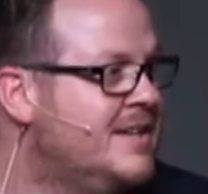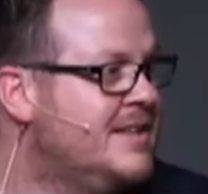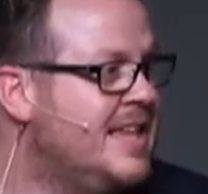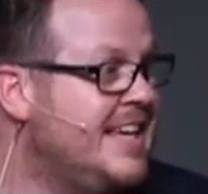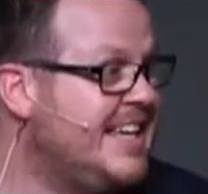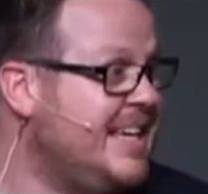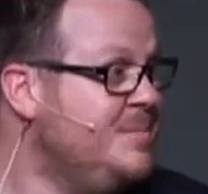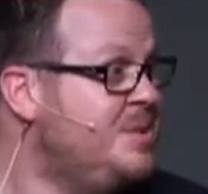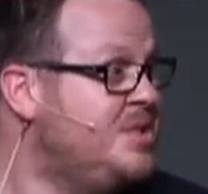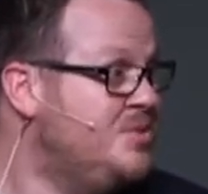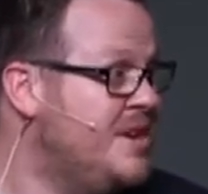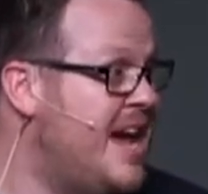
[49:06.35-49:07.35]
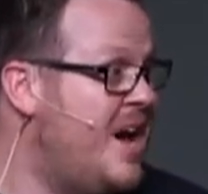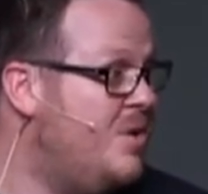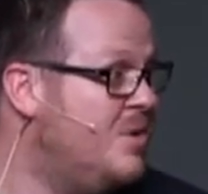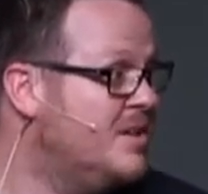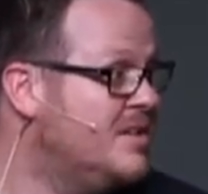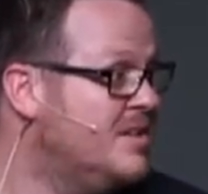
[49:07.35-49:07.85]
that keeps you now
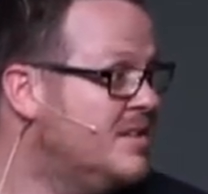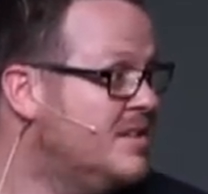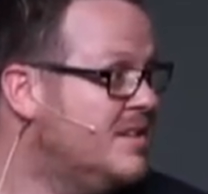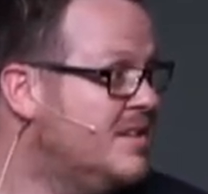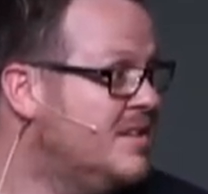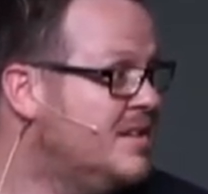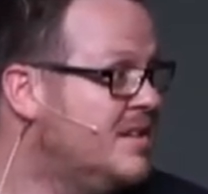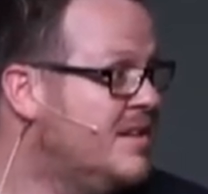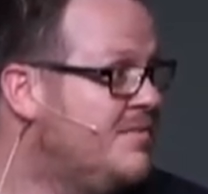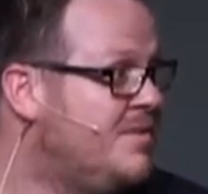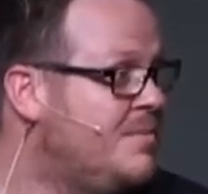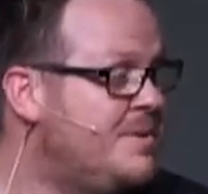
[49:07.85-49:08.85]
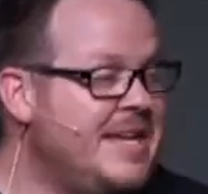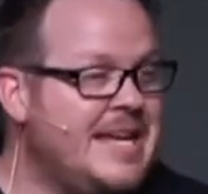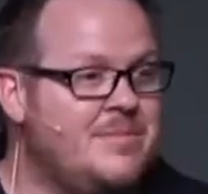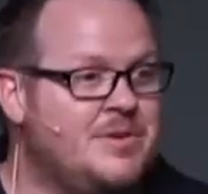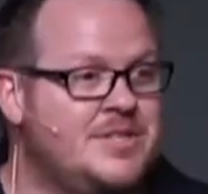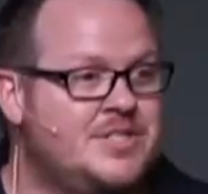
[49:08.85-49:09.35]
from being
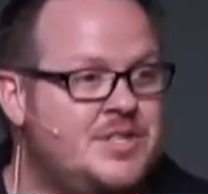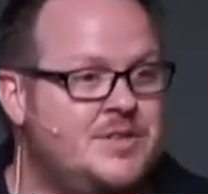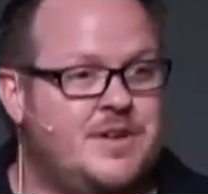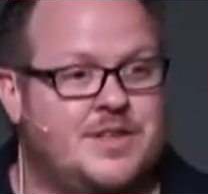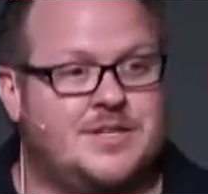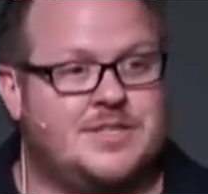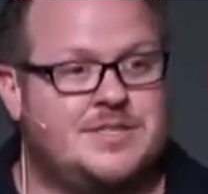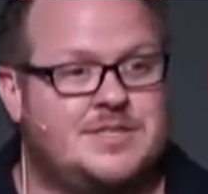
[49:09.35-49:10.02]
able to serve others?